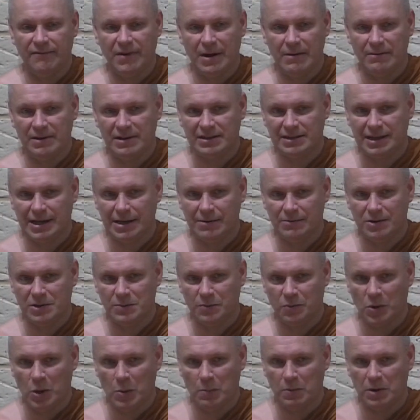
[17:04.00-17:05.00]
very serious
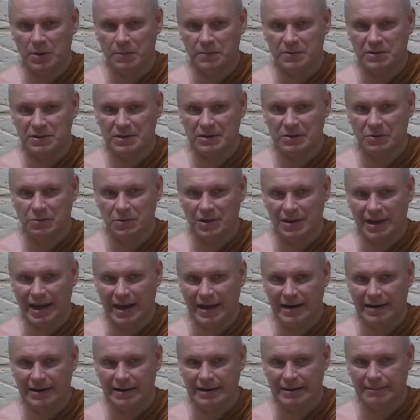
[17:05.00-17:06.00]
problems with
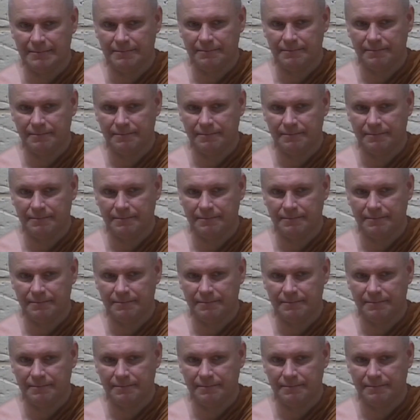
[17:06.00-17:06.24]
that.